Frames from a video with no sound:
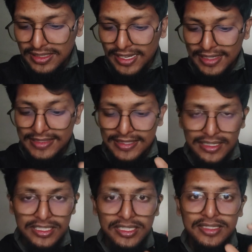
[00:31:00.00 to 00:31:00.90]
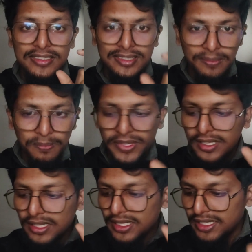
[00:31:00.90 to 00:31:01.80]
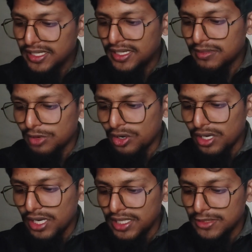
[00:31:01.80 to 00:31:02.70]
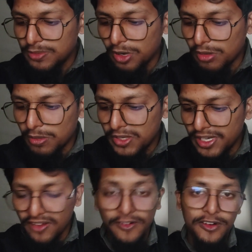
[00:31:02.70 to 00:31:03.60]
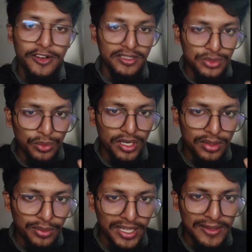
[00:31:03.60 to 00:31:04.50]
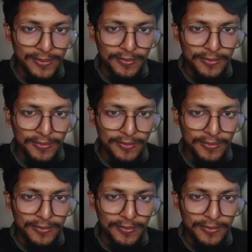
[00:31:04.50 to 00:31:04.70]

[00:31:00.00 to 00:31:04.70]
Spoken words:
that such a simple linear model is probably never going to work well.